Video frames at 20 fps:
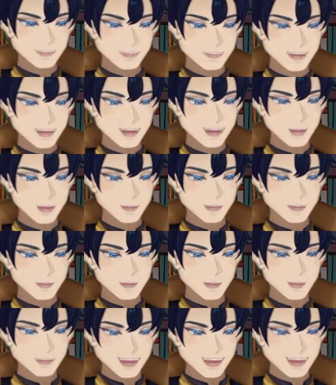
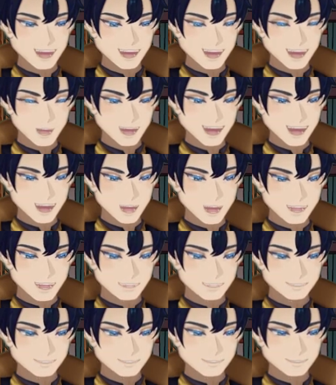contemptible to be so ignorant,
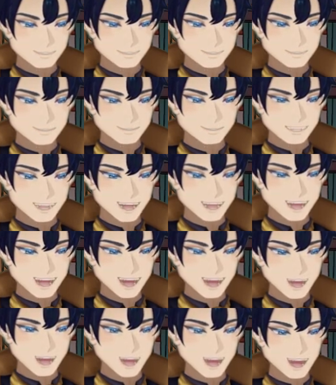and in
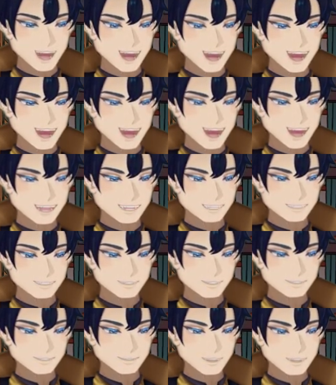their anxiety,
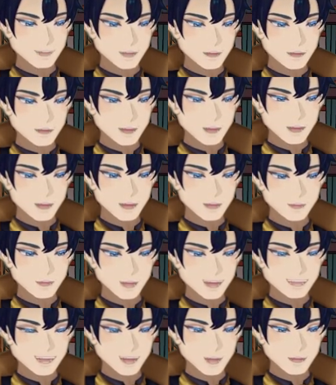for the road
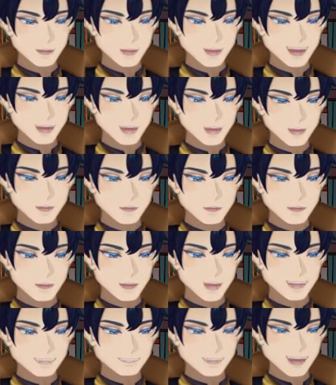twisted round
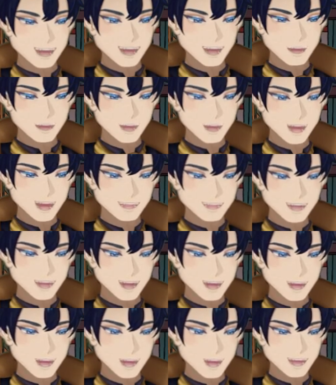great jutting rocks on
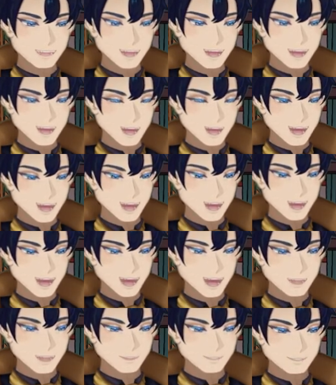their
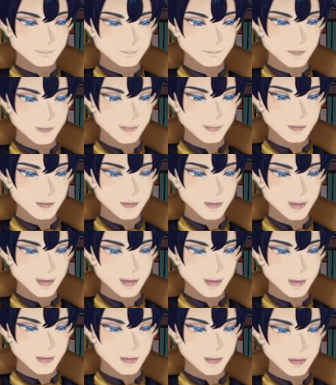left was only
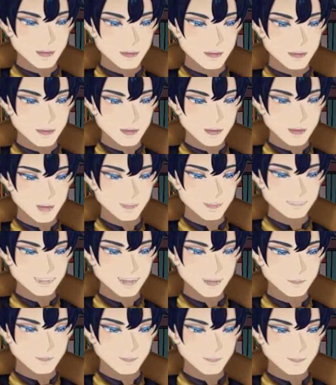the low wall to
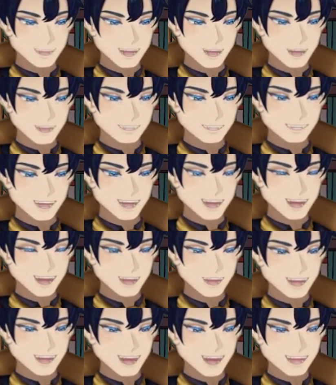keep them out of the sea
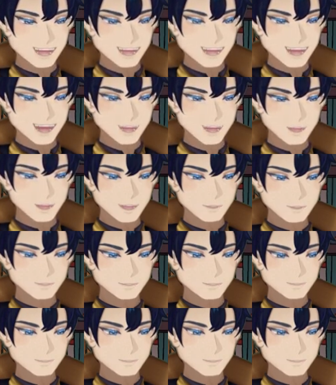should anything happen,